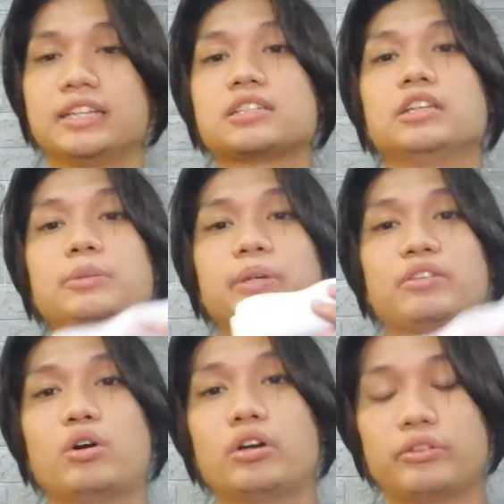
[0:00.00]
It's a little
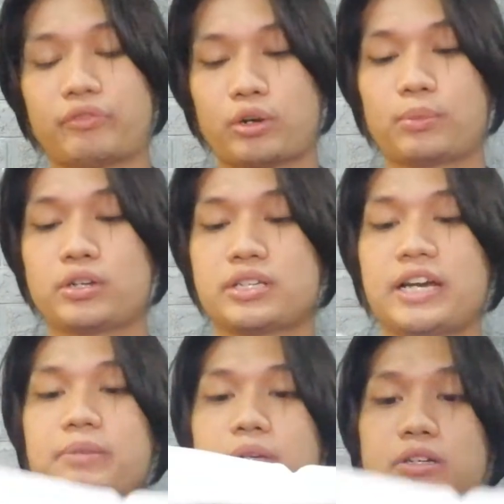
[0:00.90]
bit on the firmer
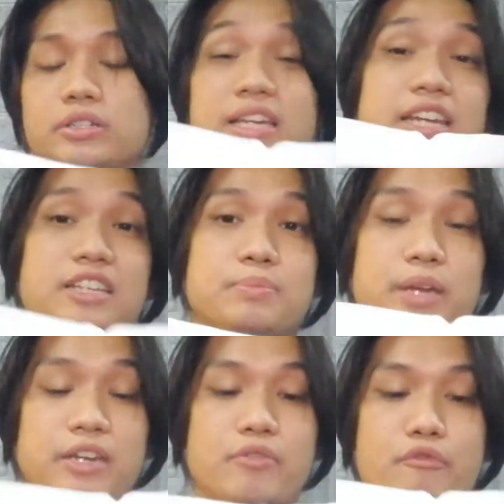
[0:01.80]
side because it is
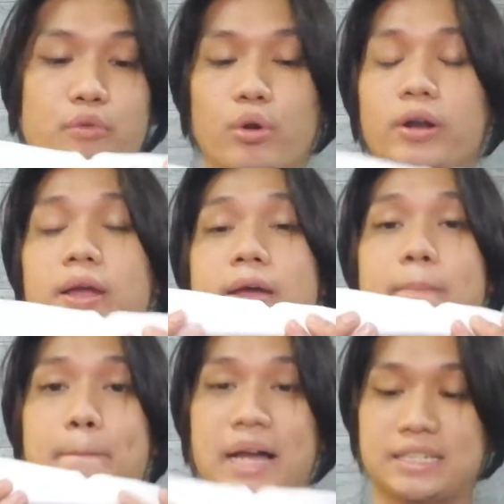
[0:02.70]
made for
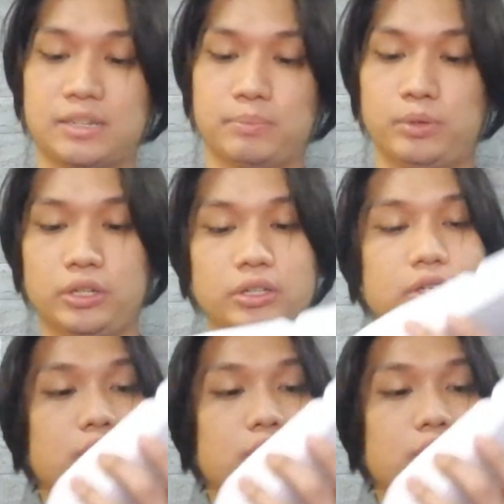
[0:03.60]
basketball.